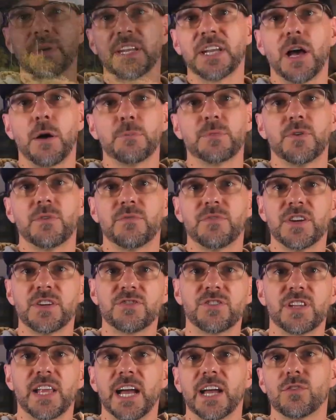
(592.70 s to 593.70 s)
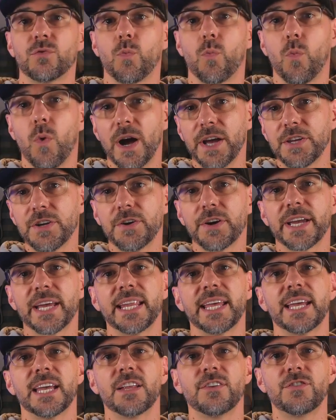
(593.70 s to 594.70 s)
can help you visualize what you're
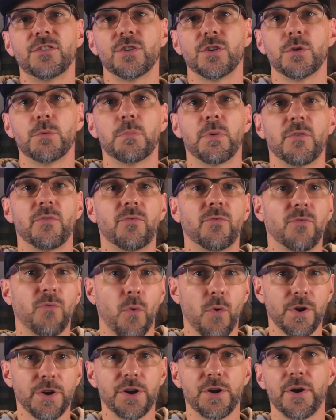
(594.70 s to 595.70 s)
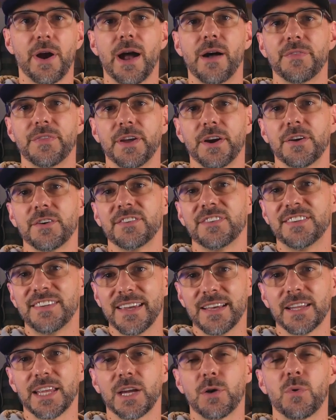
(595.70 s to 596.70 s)
getting into before you're out there
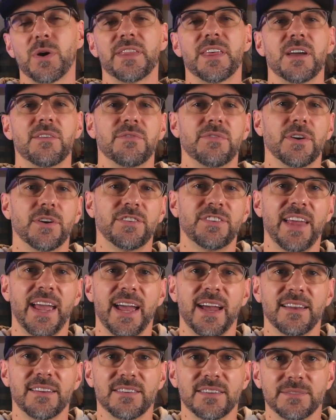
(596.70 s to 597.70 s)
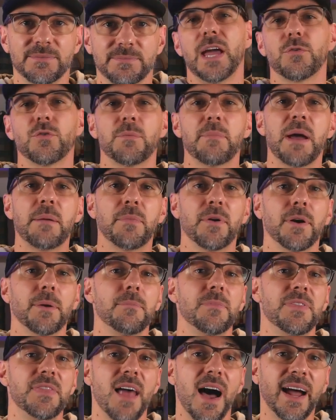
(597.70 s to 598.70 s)
dealing with it firsthand. And remember,
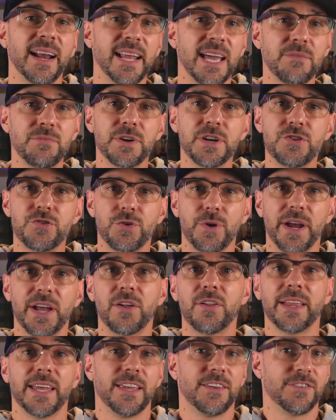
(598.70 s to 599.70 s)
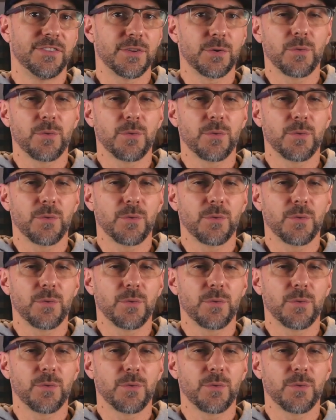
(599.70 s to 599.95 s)
not every trail is the